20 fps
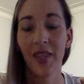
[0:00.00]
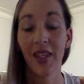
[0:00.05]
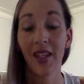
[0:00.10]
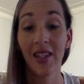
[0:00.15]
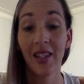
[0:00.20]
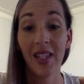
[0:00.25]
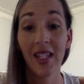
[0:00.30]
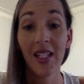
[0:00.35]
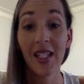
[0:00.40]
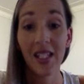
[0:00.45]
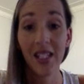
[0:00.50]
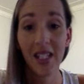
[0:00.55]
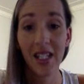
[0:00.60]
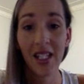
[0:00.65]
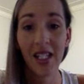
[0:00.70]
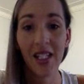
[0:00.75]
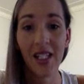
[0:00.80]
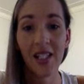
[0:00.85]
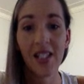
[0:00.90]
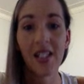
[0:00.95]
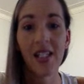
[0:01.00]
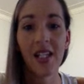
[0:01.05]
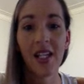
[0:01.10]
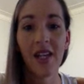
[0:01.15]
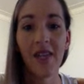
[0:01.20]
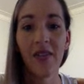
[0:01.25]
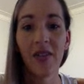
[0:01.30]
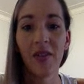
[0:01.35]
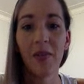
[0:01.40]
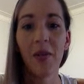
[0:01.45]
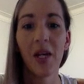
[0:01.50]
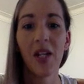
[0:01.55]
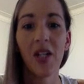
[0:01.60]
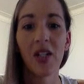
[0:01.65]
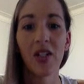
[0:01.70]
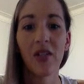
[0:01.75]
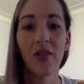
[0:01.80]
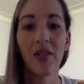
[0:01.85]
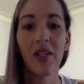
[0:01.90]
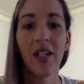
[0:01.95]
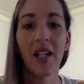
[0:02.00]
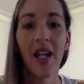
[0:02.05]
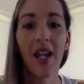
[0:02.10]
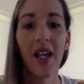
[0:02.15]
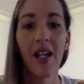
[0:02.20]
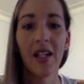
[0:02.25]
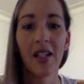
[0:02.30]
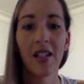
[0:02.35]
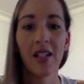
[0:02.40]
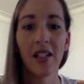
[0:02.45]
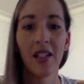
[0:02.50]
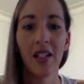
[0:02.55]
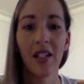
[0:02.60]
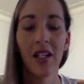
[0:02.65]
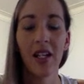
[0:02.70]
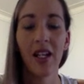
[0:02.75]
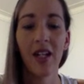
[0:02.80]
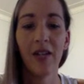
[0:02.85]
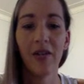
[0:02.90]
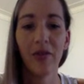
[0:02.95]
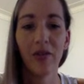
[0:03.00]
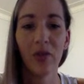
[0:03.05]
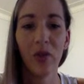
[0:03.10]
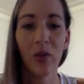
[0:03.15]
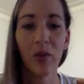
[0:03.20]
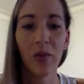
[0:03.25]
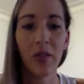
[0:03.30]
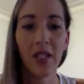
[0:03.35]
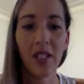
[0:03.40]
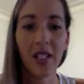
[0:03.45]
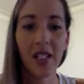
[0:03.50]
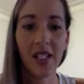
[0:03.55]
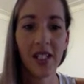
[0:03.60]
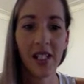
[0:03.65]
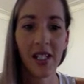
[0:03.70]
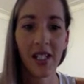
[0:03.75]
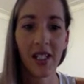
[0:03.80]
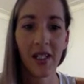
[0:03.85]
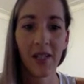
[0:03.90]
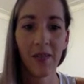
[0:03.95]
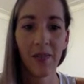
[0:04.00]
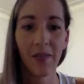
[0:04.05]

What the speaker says: Their tears covered much of the land and formed the sea.